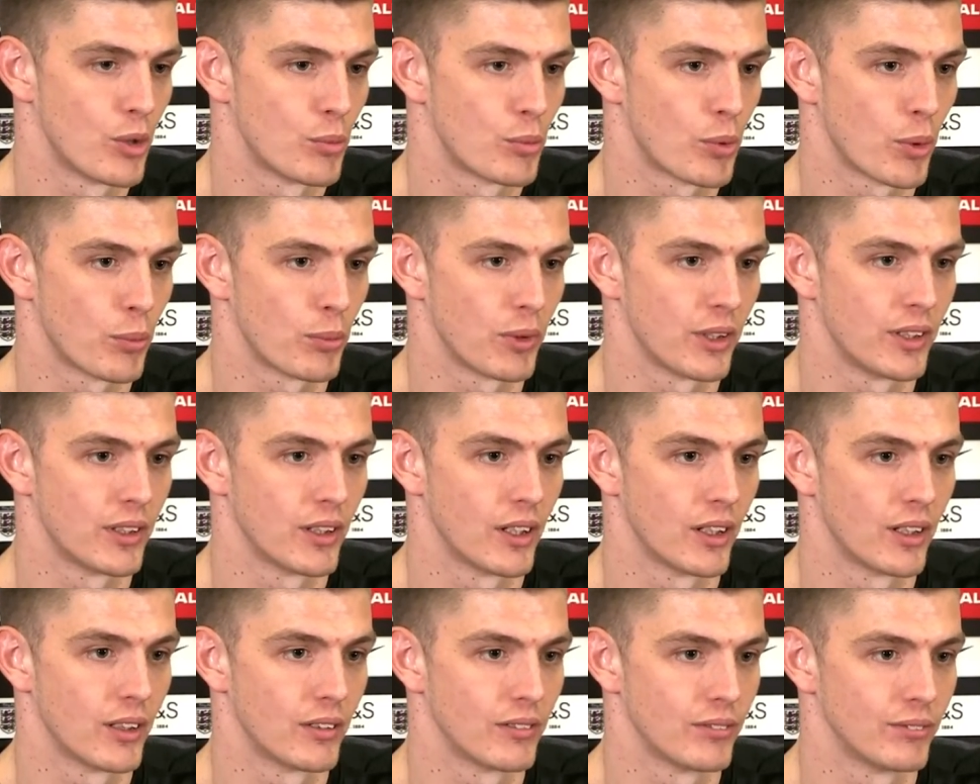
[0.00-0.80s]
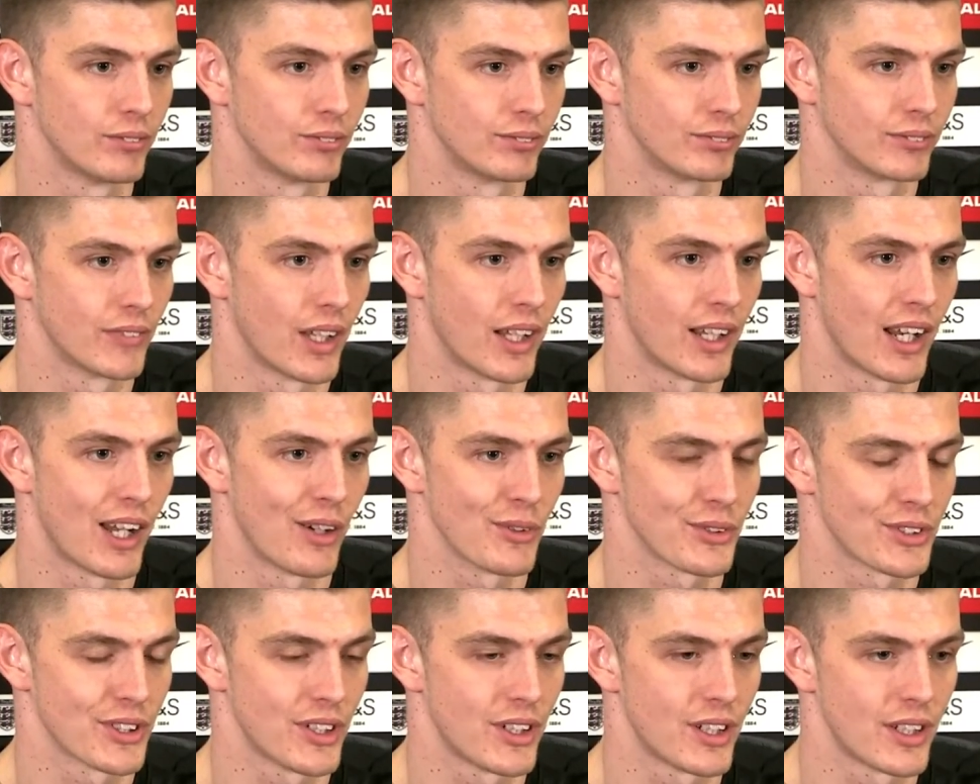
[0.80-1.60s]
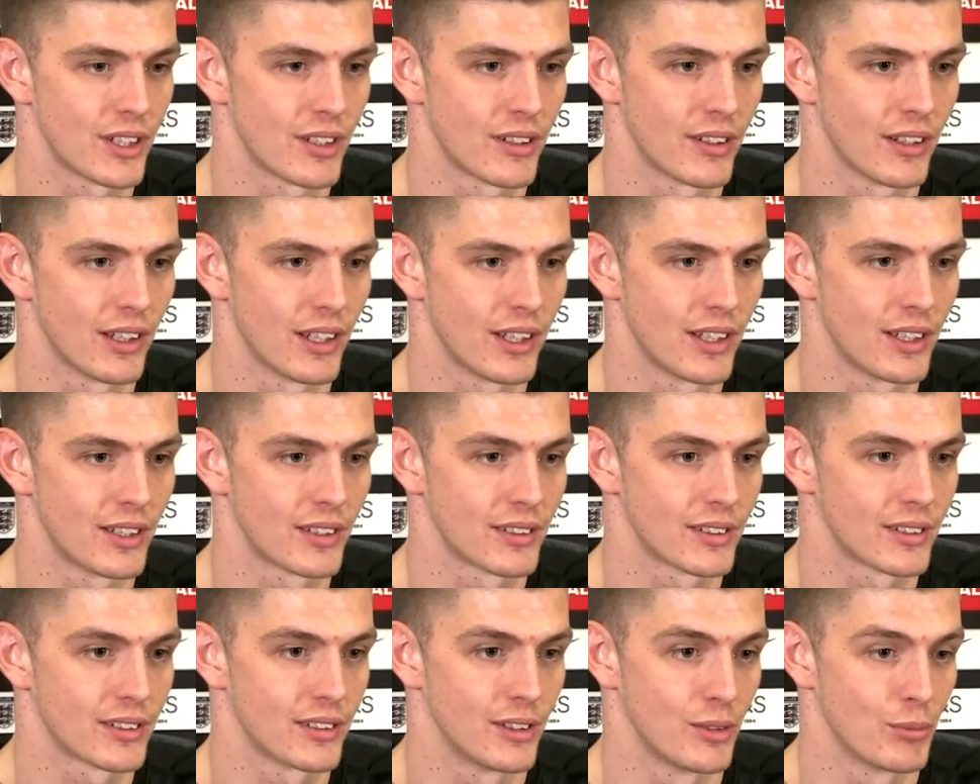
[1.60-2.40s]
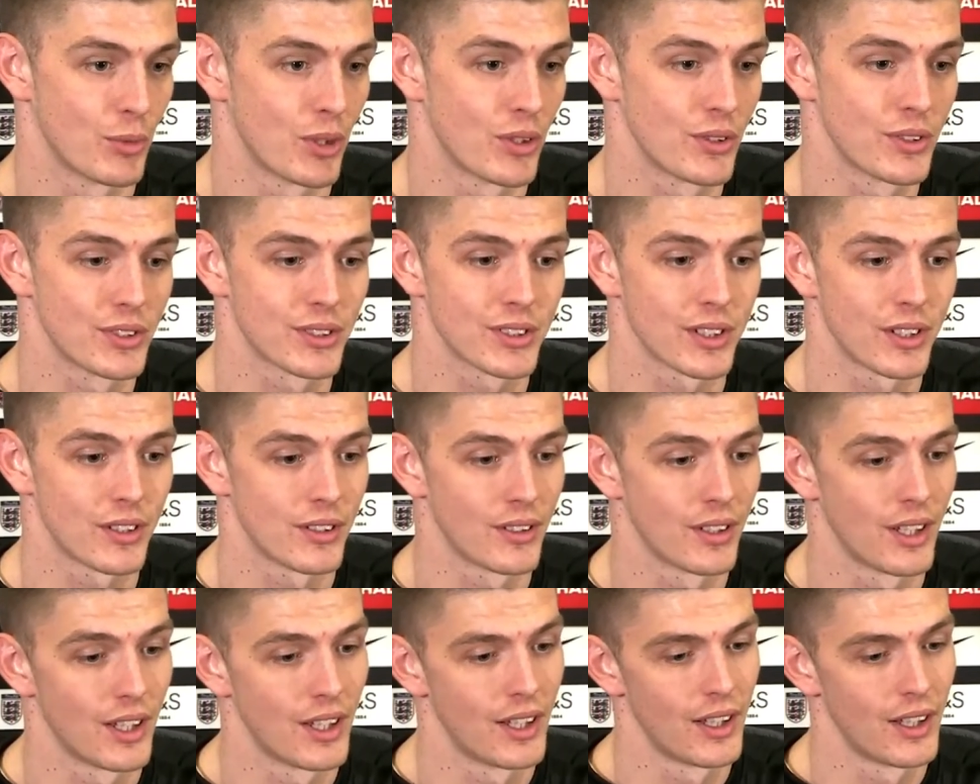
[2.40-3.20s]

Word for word: probably an outsider at least, at most. So